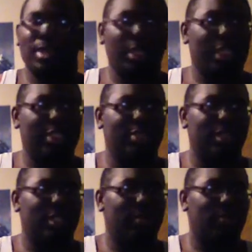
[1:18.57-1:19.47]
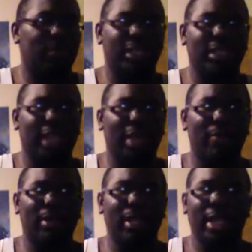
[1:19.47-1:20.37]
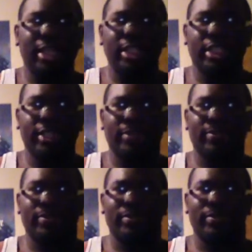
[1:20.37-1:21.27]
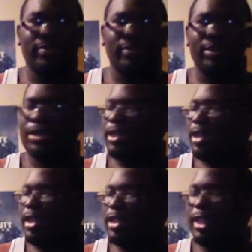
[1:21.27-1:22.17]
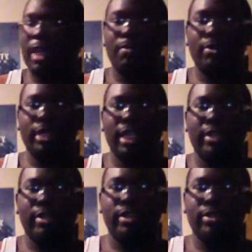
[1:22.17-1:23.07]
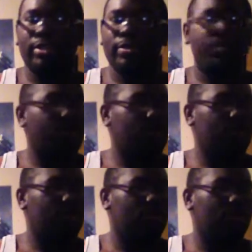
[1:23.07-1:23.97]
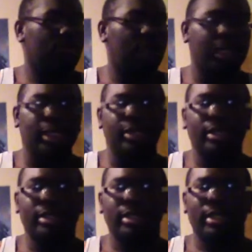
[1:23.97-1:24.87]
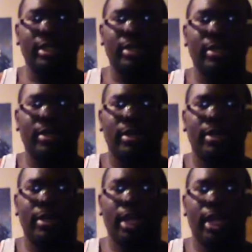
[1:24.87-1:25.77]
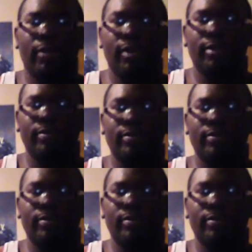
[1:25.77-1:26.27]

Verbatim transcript: Because seriously, we just got one last year. Sonic Boom Shiny Crystals, Rock Alert, anyone?